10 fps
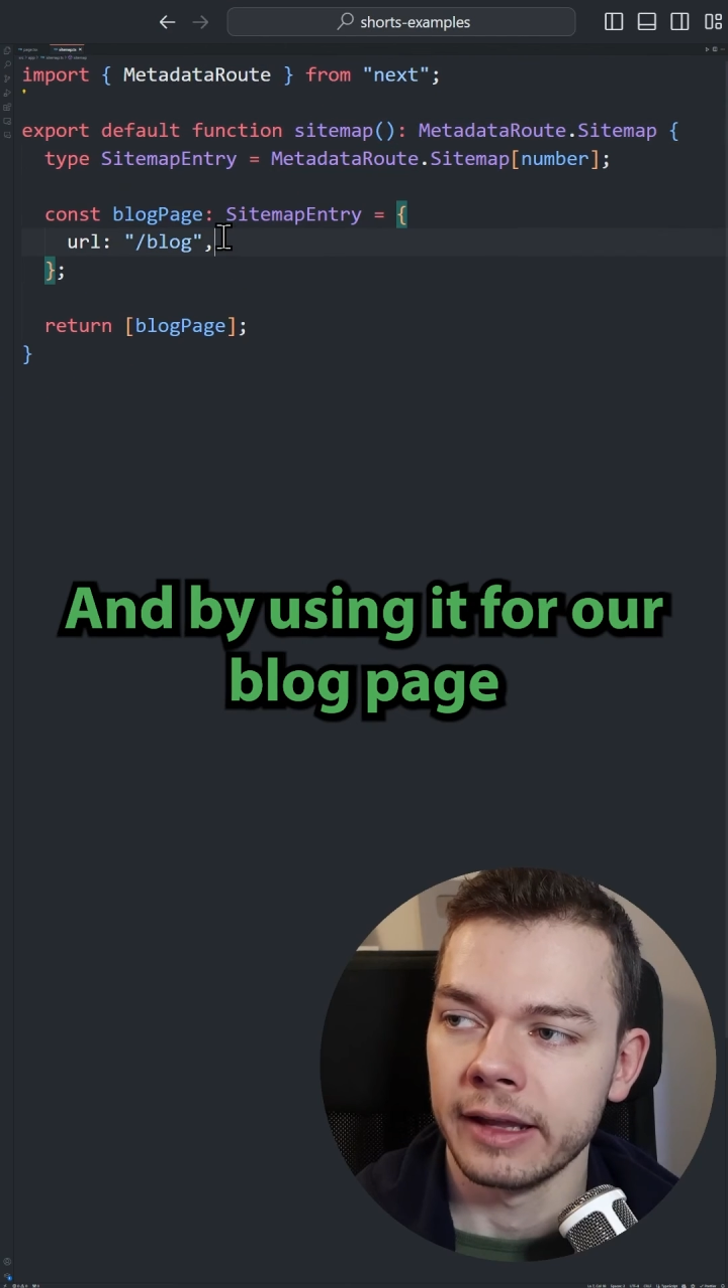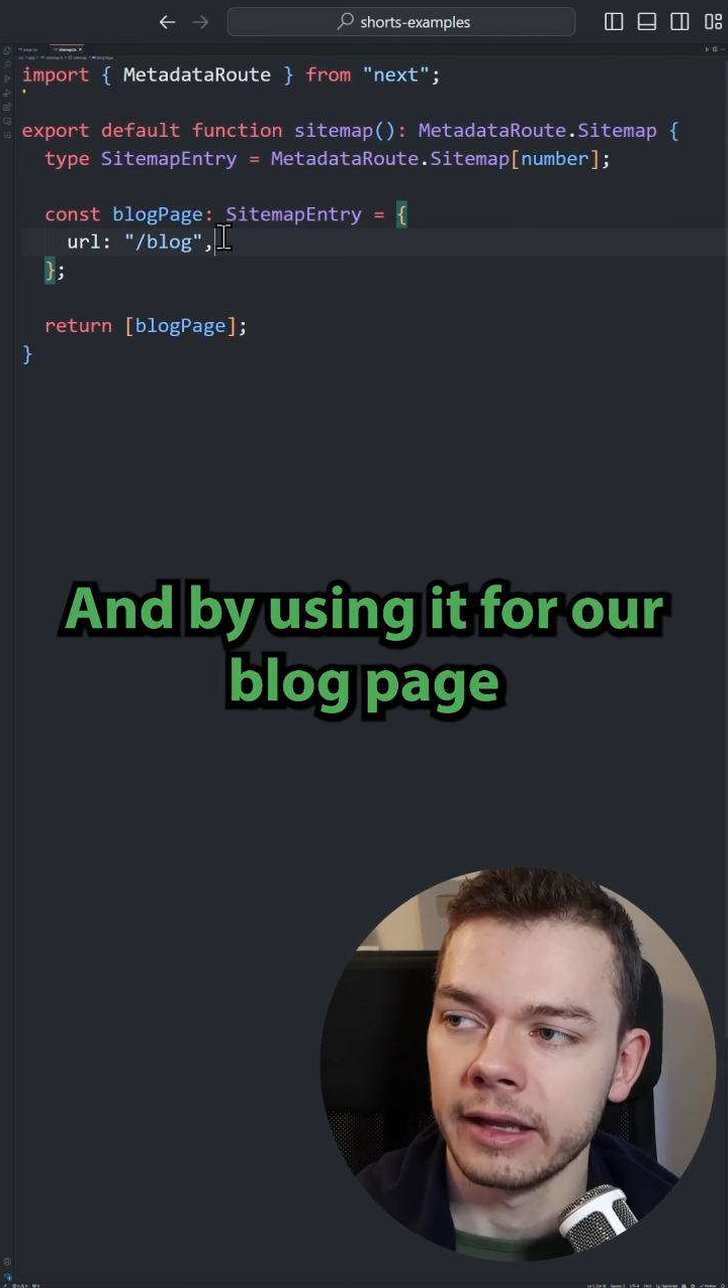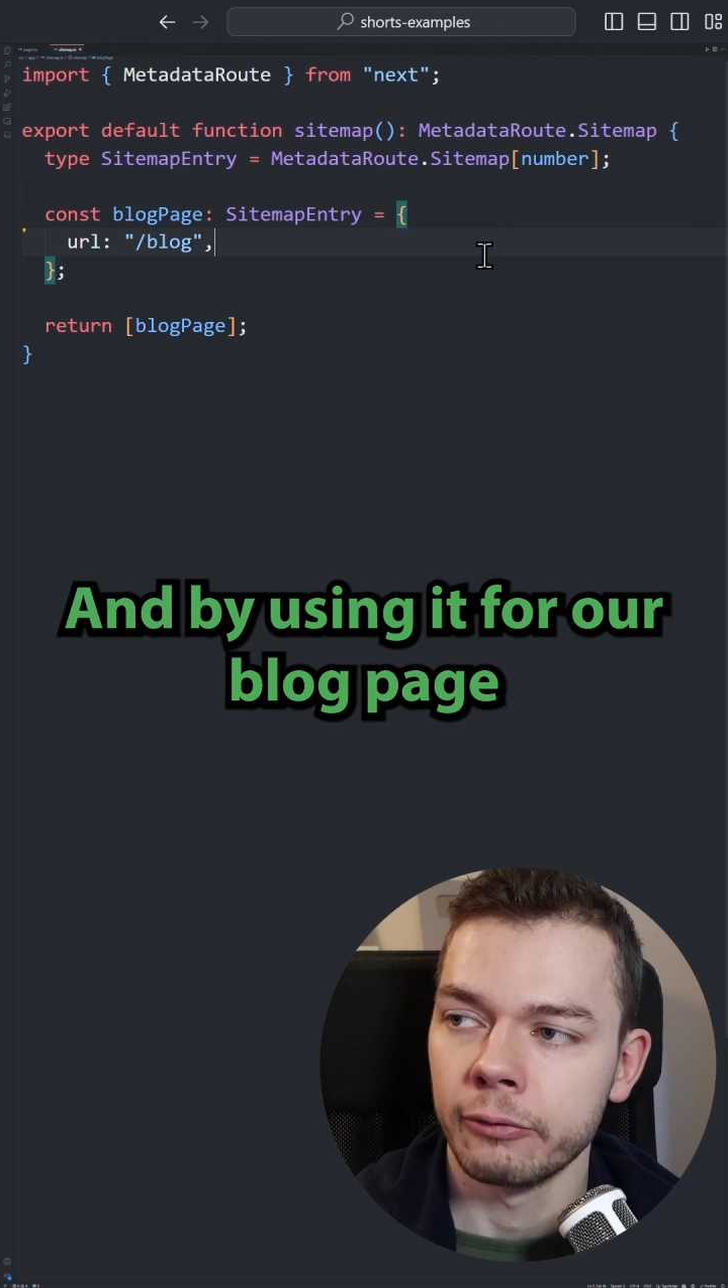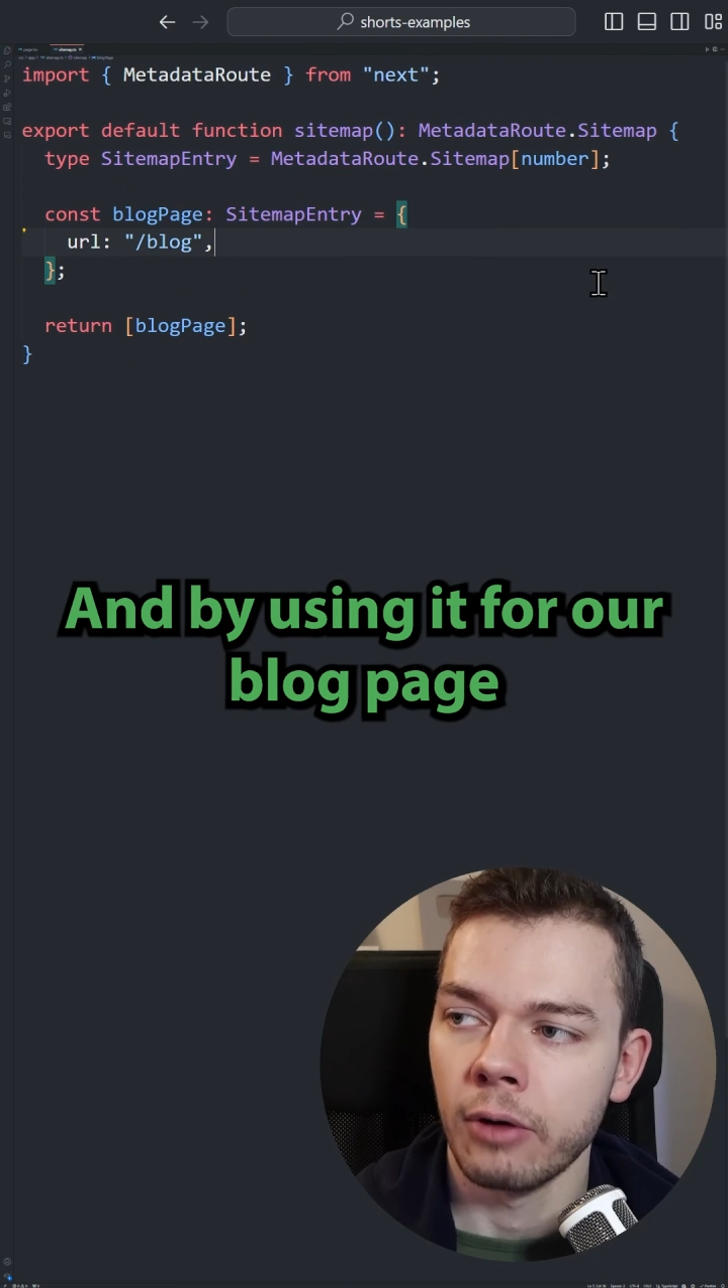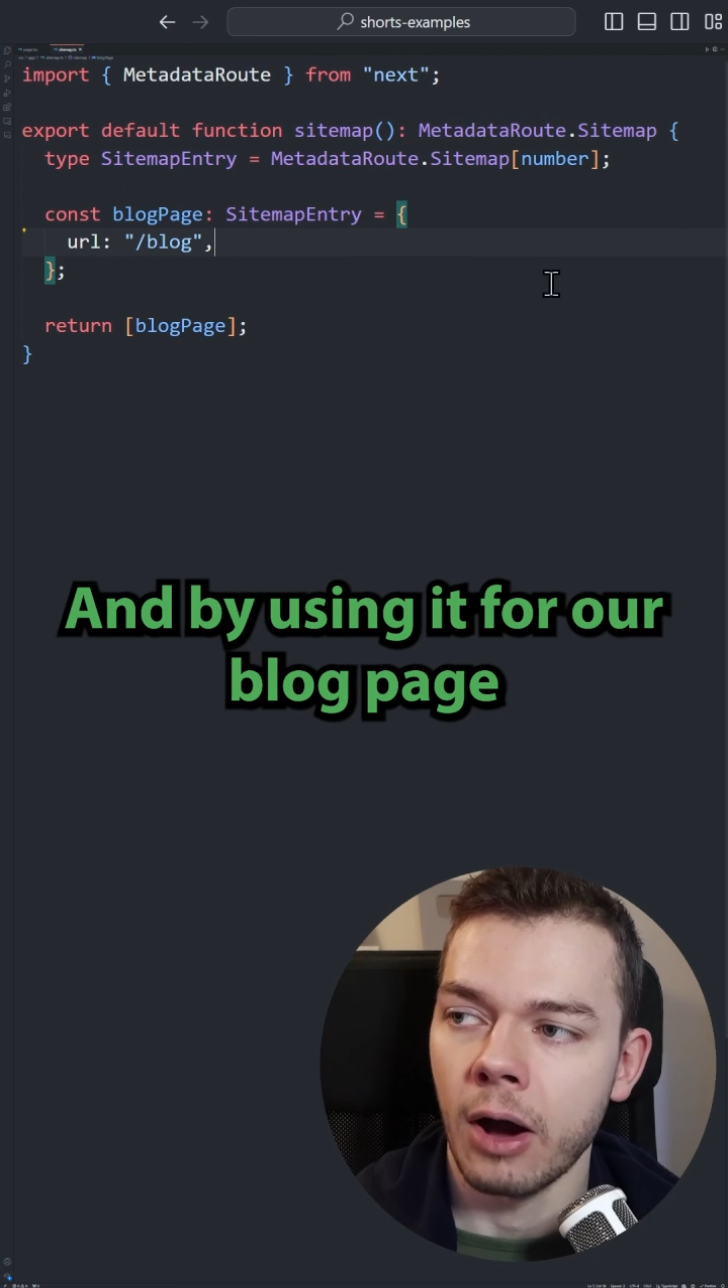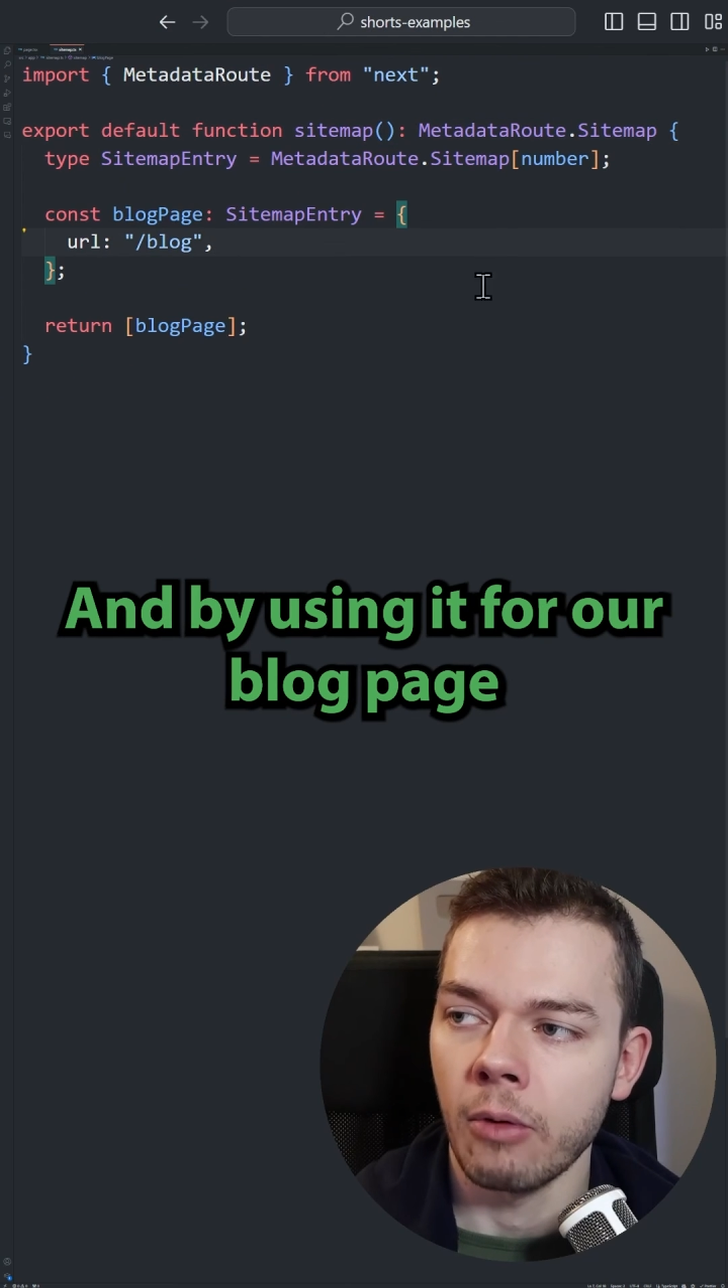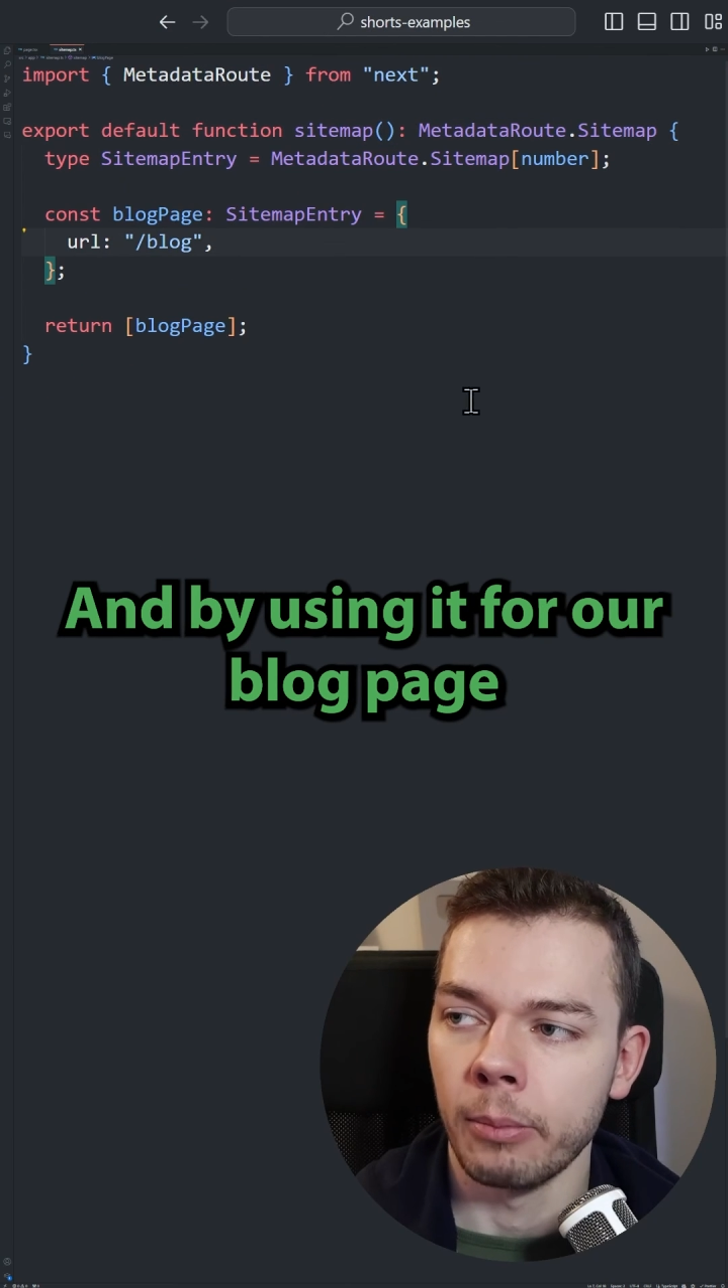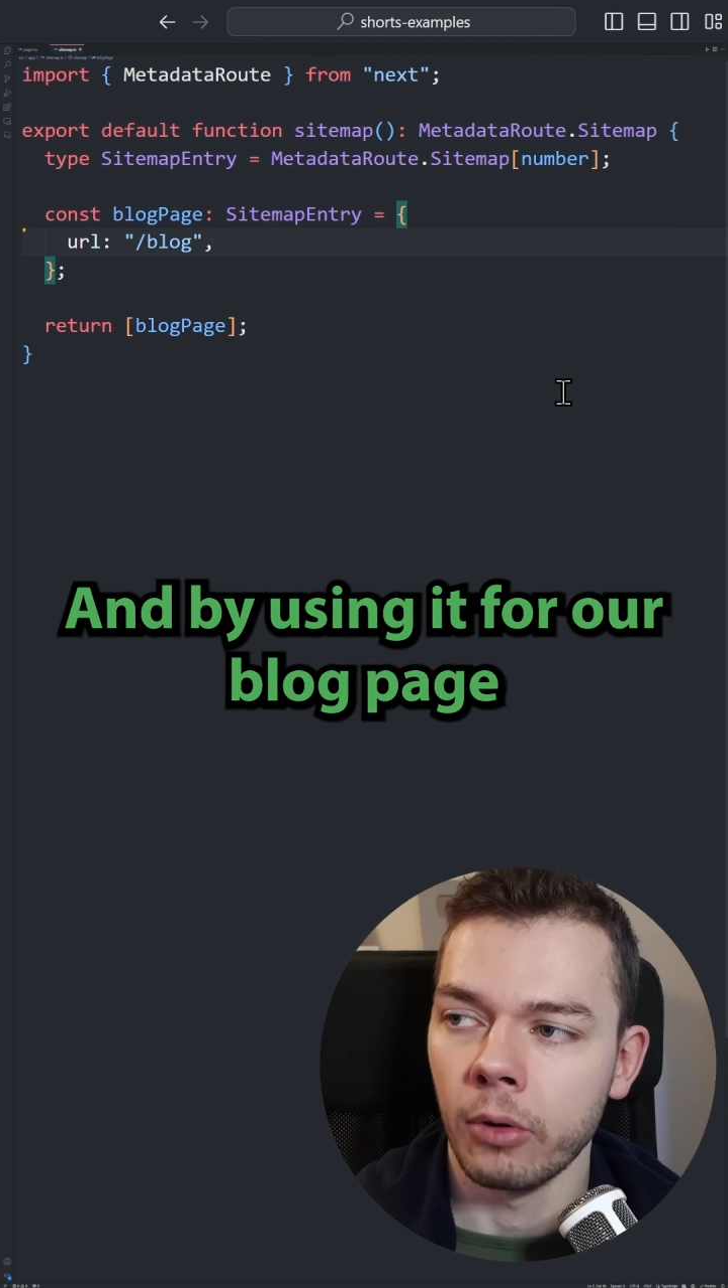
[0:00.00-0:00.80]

it for our